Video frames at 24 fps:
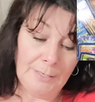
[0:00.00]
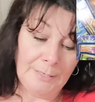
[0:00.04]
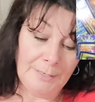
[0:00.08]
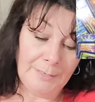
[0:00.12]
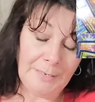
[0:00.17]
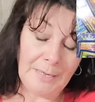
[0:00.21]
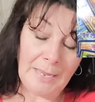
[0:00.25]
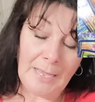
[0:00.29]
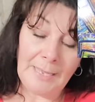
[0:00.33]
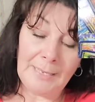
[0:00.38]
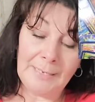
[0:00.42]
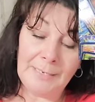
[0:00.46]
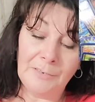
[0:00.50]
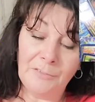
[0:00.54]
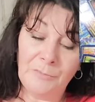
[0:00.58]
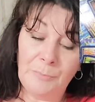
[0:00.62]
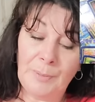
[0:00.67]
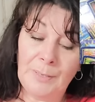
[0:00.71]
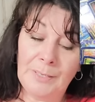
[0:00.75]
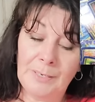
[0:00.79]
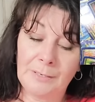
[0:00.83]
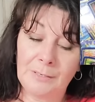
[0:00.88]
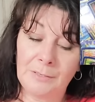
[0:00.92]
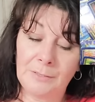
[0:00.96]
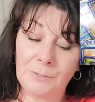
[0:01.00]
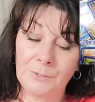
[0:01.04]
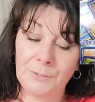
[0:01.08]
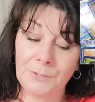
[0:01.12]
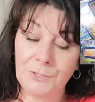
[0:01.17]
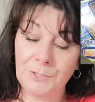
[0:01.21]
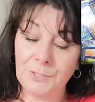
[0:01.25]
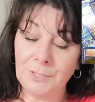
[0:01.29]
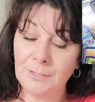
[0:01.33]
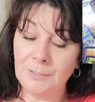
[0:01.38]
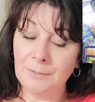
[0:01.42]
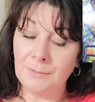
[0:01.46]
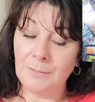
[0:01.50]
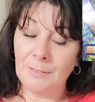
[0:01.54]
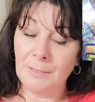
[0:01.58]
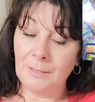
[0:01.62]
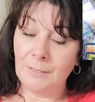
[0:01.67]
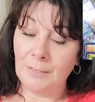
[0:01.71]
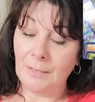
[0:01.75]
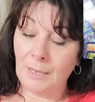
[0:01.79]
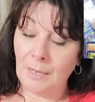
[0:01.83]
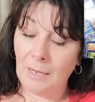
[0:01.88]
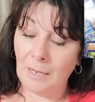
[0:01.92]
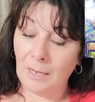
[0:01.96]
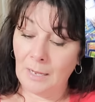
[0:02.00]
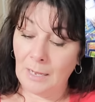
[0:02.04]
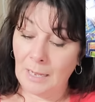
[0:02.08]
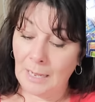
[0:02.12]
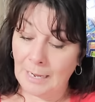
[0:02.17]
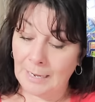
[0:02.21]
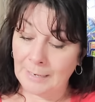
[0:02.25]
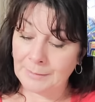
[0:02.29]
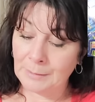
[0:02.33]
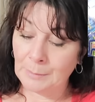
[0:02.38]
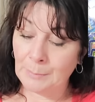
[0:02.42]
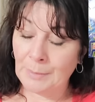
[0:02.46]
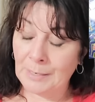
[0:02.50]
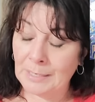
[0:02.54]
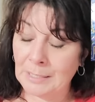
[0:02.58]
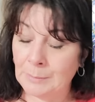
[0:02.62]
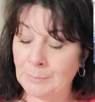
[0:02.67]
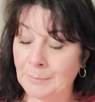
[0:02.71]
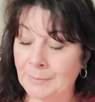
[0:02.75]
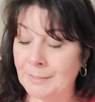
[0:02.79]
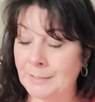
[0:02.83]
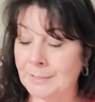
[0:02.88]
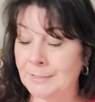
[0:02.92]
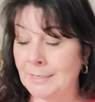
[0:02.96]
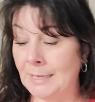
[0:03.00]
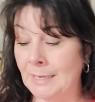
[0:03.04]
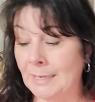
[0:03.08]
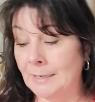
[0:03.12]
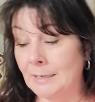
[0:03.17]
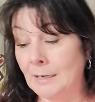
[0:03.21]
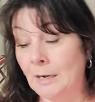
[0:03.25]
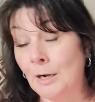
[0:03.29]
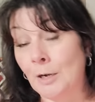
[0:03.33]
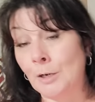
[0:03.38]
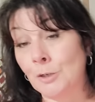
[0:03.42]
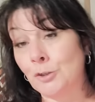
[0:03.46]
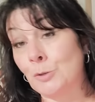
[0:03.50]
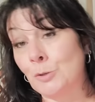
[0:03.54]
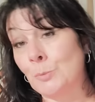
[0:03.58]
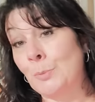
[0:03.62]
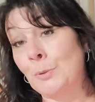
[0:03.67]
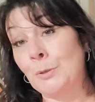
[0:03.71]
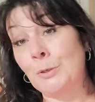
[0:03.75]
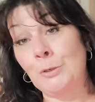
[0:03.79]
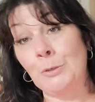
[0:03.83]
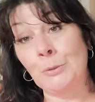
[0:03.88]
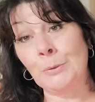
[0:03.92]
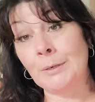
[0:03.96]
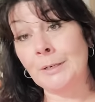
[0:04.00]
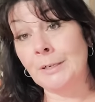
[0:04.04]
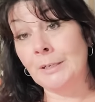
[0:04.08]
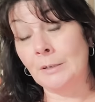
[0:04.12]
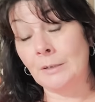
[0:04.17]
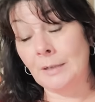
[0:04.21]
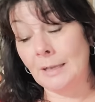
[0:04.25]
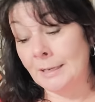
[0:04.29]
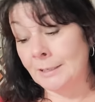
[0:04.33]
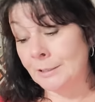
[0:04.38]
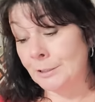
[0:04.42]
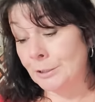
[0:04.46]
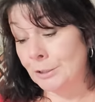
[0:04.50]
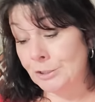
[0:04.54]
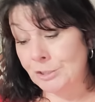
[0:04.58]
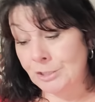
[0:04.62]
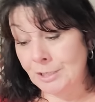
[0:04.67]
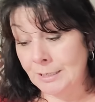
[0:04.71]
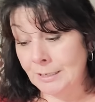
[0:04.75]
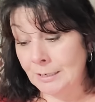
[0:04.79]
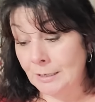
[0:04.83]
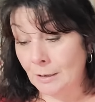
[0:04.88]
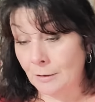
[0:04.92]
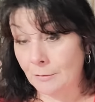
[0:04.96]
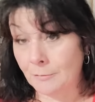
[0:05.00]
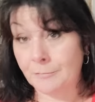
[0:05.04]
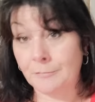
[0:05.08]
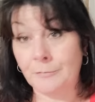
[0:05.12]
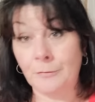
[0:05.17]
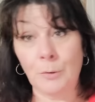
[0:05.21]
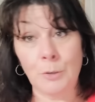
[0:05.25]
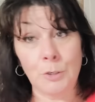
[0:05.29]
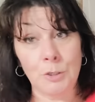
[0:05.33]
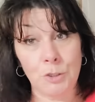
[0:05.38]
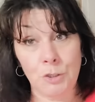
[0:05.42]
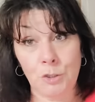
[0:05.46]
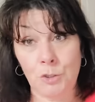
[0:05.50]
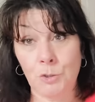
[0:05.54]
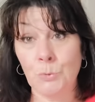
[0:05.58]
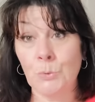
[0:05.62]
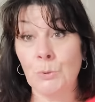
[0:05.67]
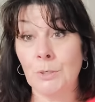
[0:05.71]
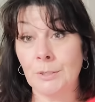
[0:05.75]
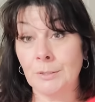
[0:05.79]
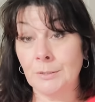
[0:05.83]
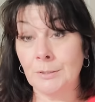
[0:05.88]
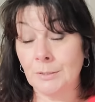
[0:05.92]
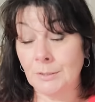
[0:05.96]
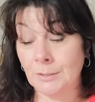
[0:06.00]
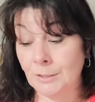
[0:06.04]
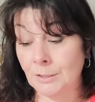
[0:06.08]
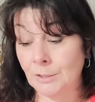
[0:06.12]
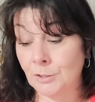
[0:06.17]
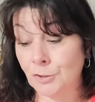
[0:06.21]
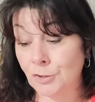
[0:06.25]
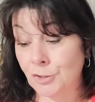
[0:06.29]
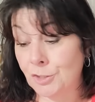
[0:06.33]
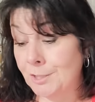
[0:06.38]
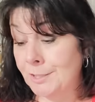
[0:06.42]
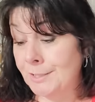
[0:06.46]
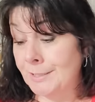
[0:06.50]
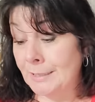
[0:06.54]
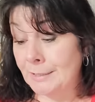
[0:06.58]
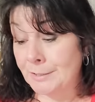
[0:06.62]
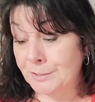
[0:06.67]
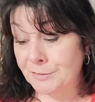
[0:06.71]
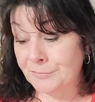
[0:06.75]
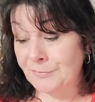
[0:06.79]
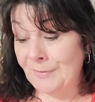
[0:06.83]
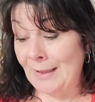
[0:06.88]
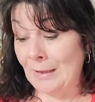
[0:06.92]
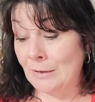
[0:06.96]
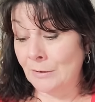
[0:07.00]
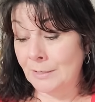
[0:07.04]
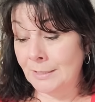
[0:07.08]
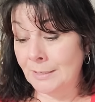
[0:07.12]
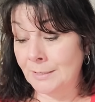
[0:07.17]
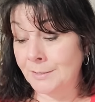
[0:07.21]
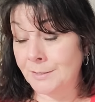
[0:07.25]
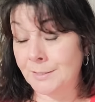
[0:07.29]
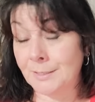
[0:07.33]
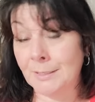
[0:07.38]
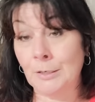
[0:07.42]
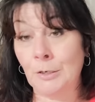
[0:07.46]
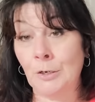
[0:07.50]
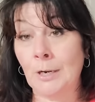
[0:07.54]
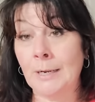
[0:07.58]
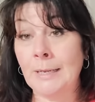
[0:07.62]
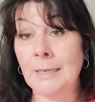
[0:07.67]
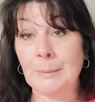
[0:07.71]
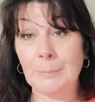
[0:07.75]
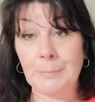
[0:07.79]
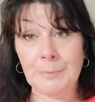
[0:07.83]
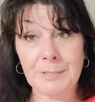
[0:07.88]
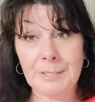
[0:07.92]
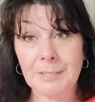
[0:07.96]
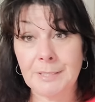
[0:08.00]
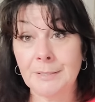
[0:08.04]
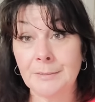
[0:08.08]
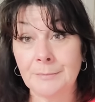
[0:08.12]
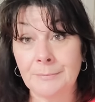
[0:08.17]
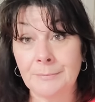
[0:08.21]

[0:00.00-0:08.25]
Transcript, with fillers: Nine of Pentacles on the bottom of the deck. Entrepreneurial energy for sure. She sells falcons and grapes.